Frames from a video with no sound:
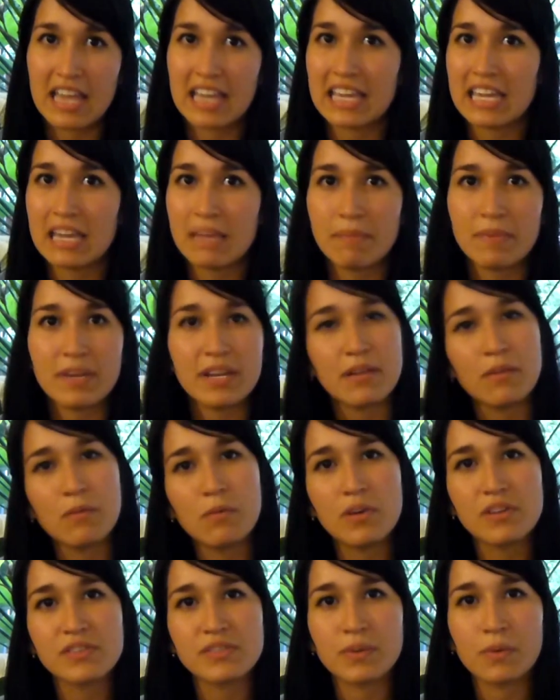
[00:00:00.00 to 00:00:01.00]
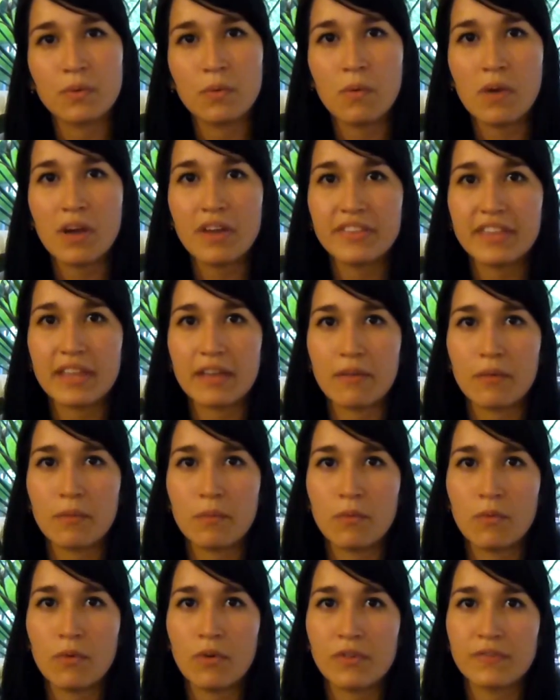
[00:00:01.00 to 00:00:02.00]
Kipling was one
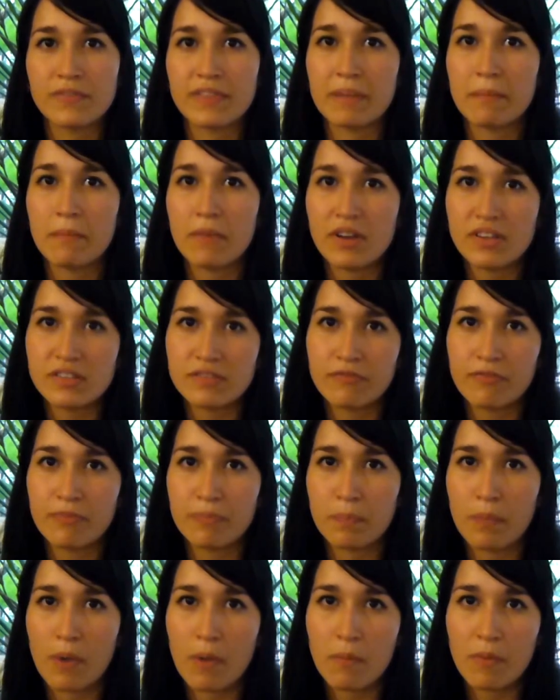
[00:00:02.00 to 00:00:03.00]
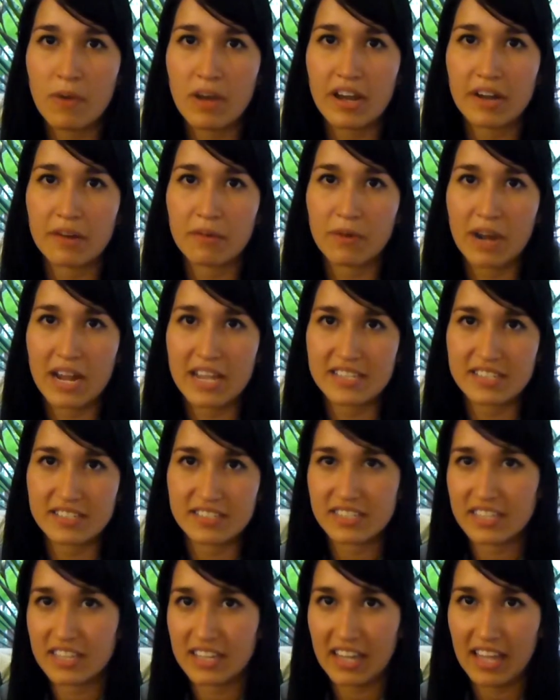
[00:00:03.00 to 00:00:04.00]
of the most popular
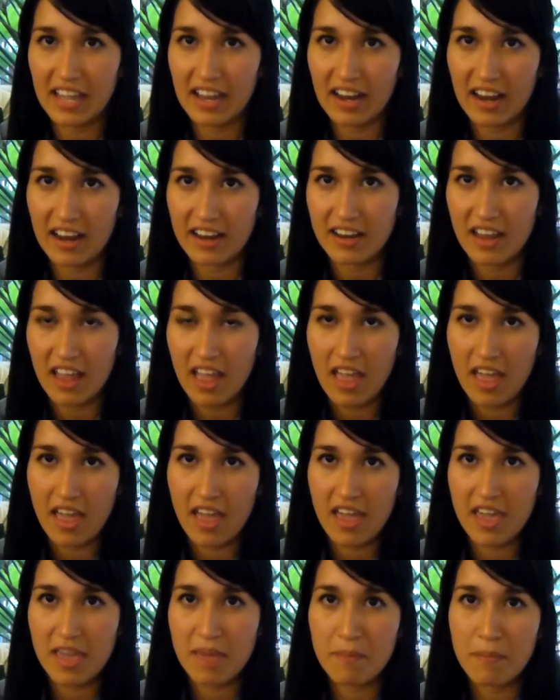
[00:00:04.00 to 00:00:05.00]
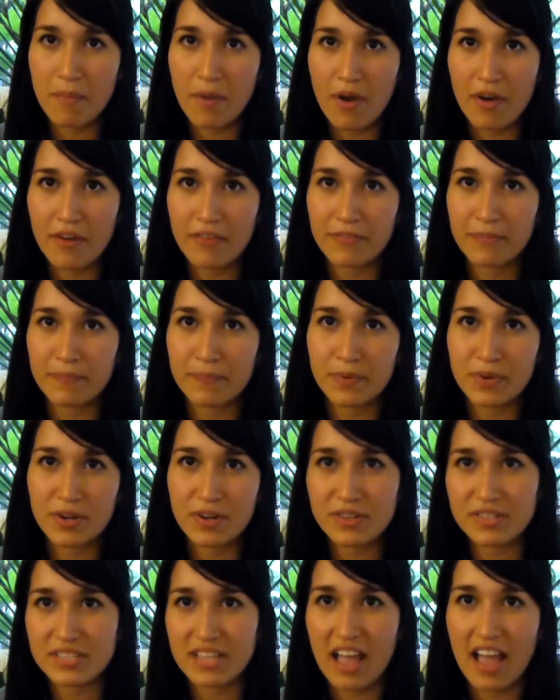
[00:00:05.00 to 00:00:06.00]
writers in England, in both
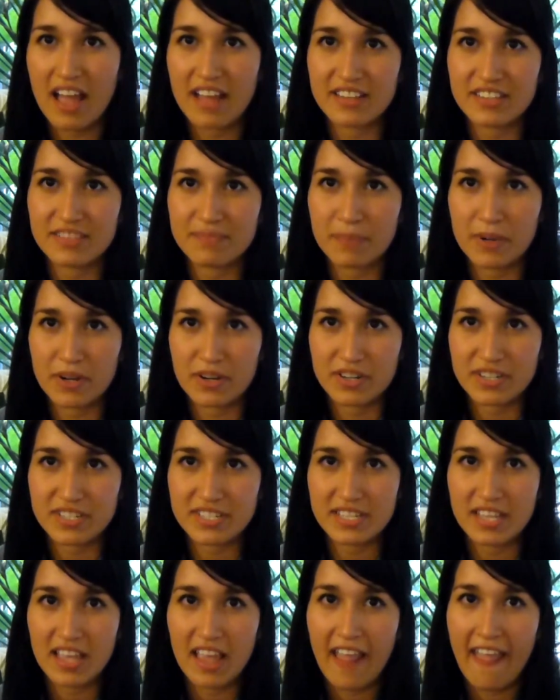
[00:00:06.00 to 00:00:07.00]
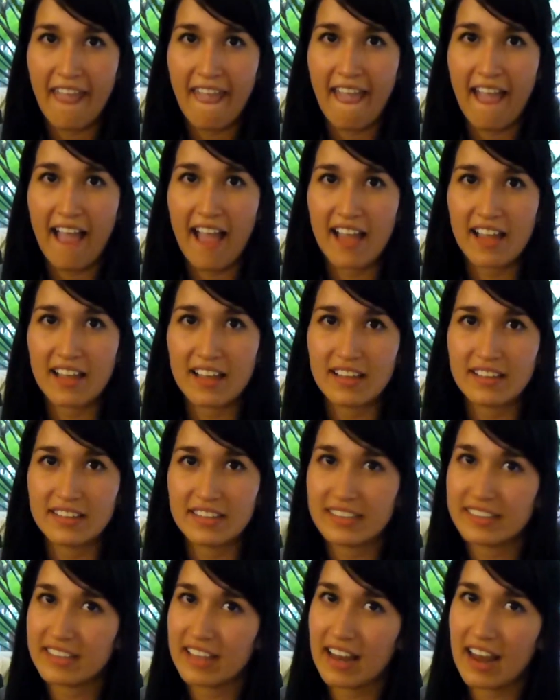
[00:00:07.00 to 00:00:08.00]
prose and verse.
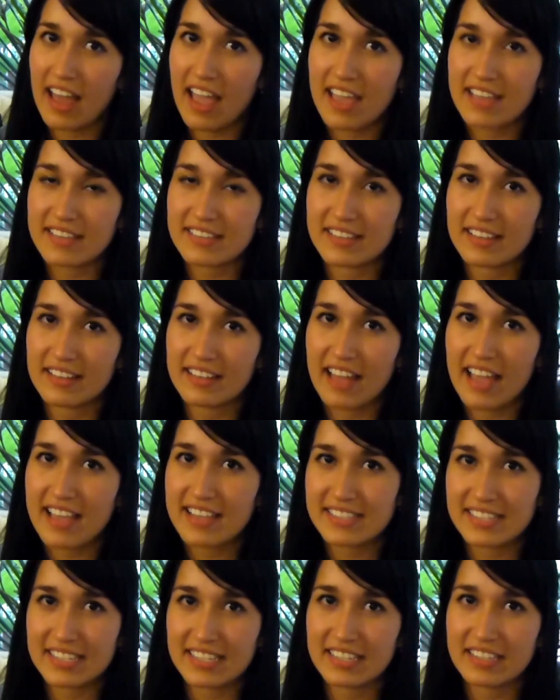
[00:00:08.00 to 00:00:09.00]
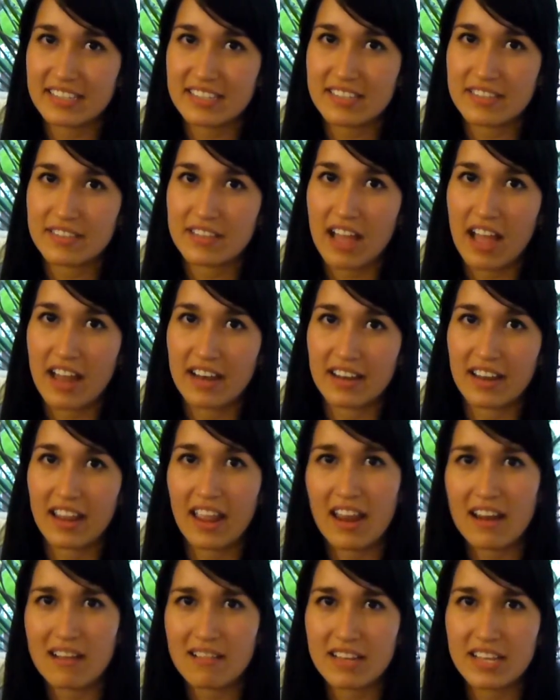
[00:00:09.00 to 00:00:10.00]
And in the late 19th and
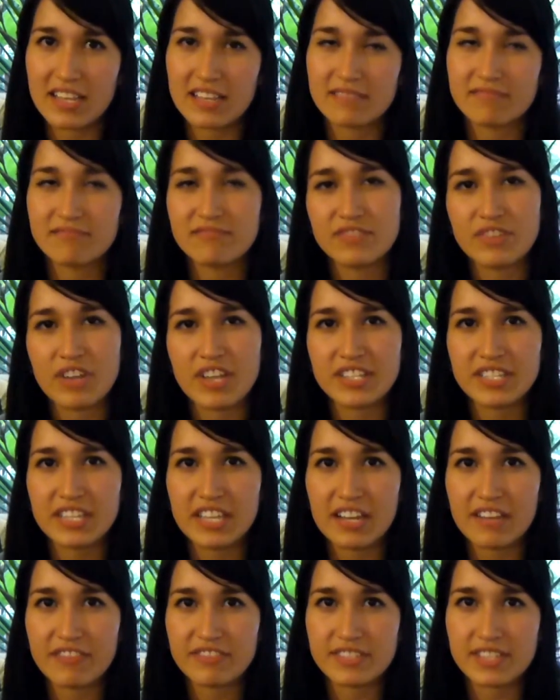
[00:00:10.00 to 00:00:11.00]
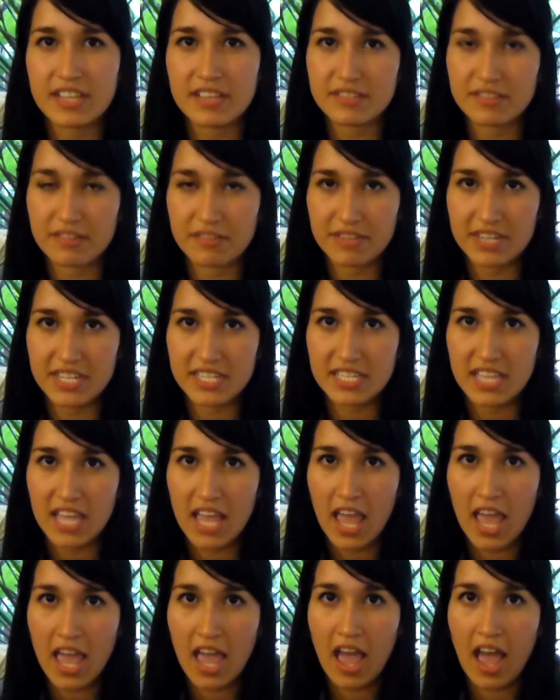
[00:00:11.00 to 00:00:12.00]
early 20th centuries,
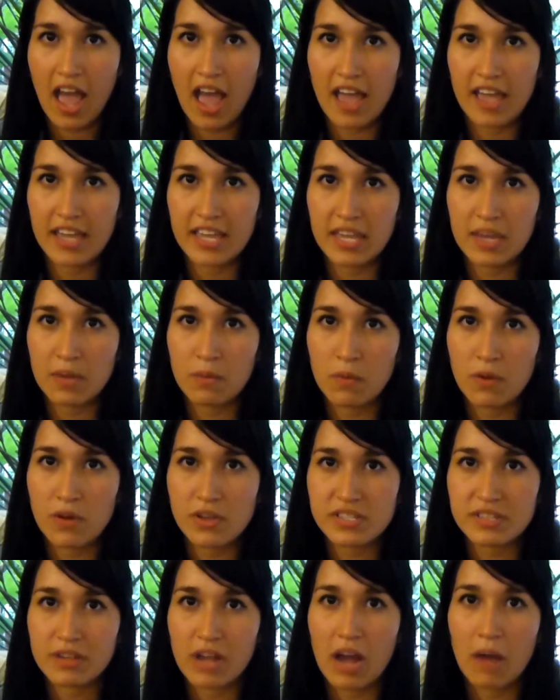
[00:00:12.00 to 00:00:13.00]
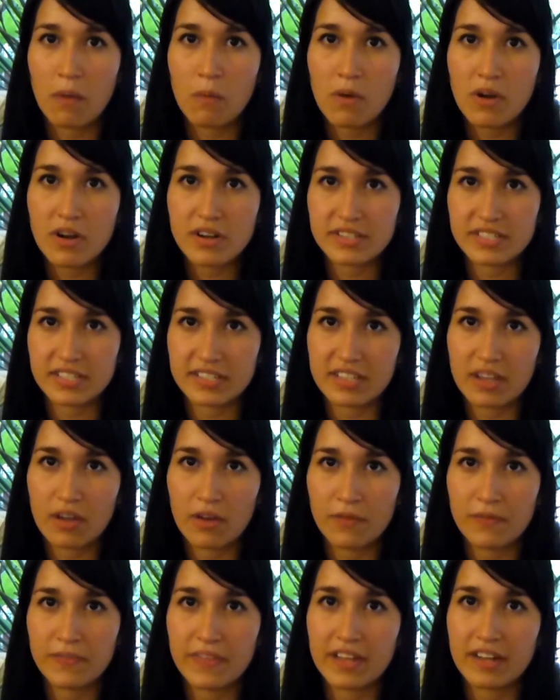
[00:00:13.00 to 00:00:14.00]
he was awarded
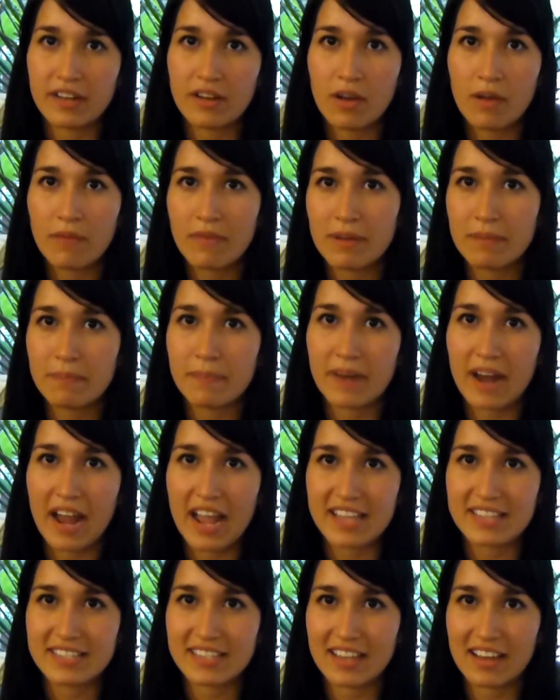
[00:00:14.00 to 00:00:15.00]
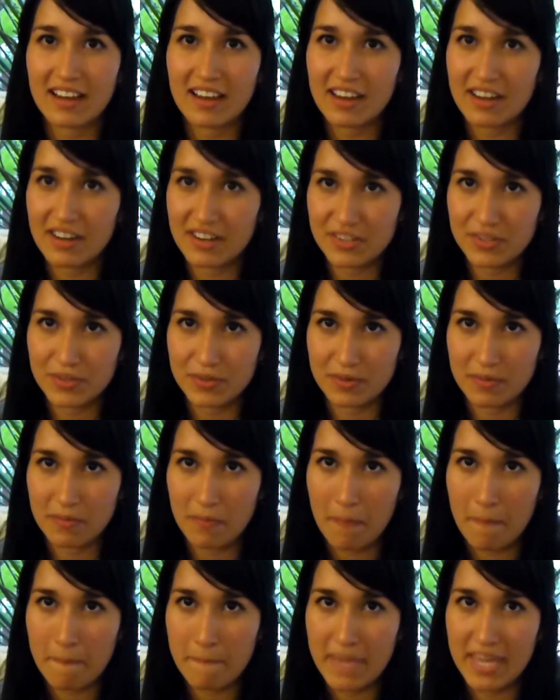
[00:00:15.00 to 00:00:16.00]
of the Nobel Prize in Literature,
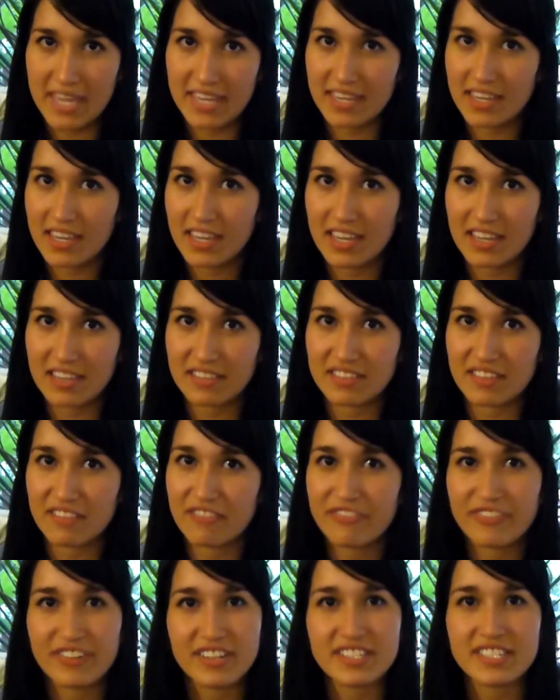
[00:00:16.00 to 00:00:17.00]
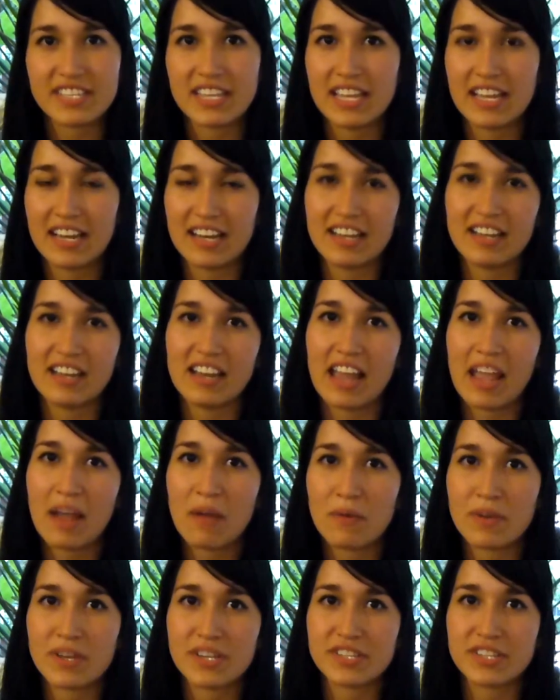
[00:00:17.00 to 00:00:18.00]
making him the first English
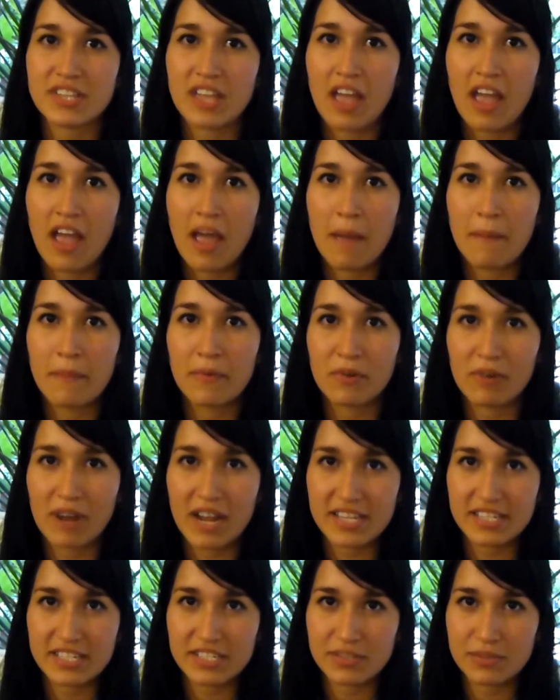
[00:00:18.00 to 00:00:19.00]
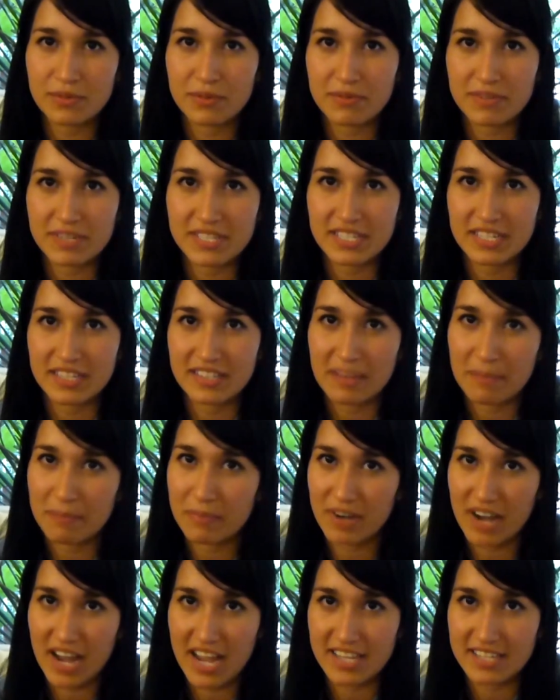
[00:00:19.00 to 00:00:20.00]
language writer to receive the
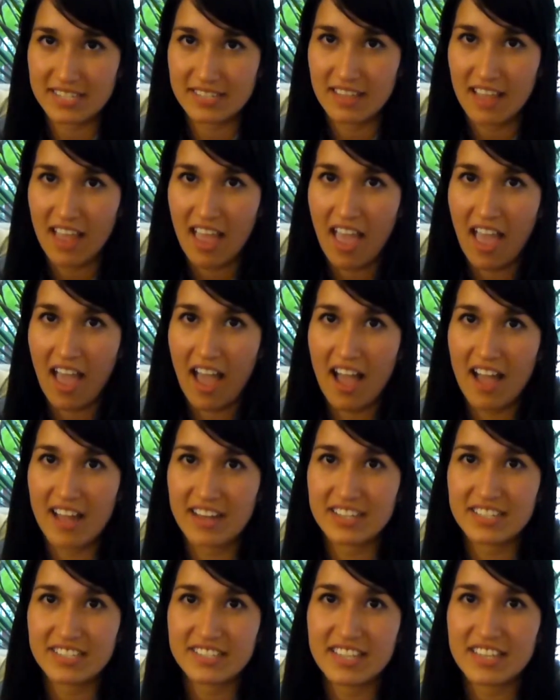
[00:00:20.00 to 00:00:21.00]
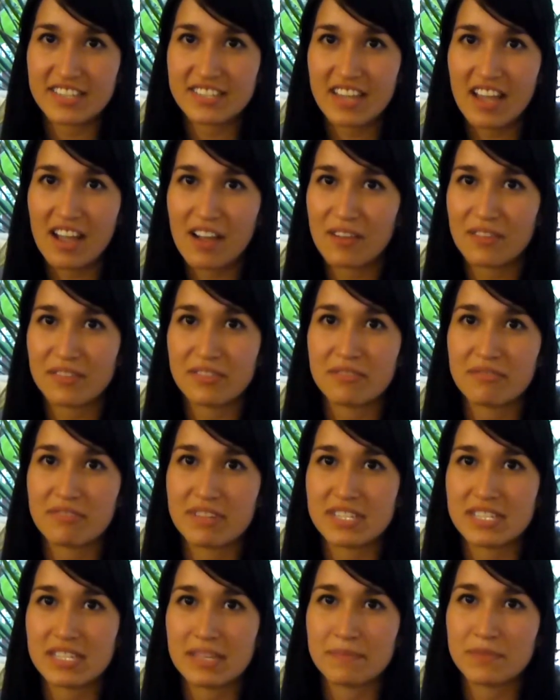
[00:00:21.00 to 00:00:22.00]
prize, and is the youngest
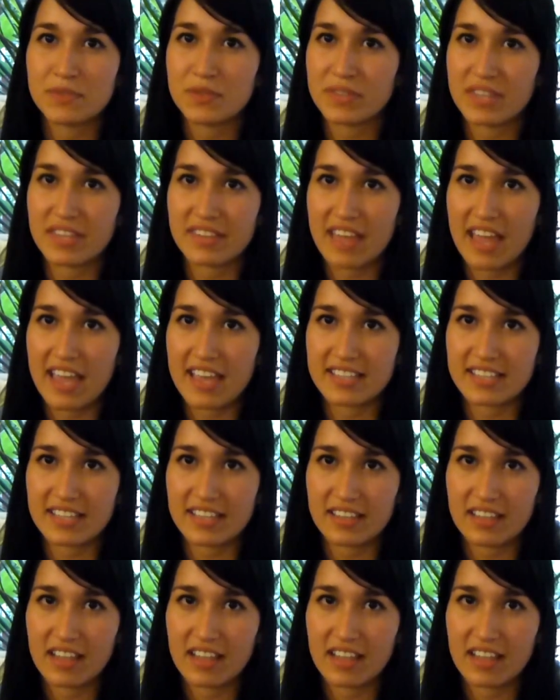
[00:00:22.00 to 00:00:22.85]
received to the date.